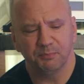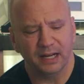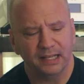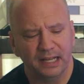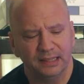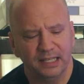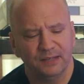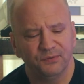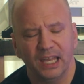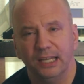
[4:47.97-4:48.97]
but I think
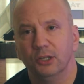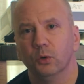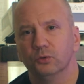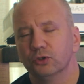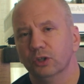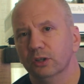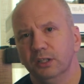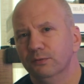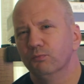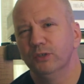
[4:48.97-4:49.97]
if they don't,
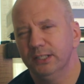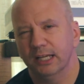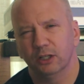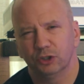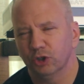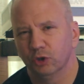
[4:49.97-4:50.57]
certainly the retailers,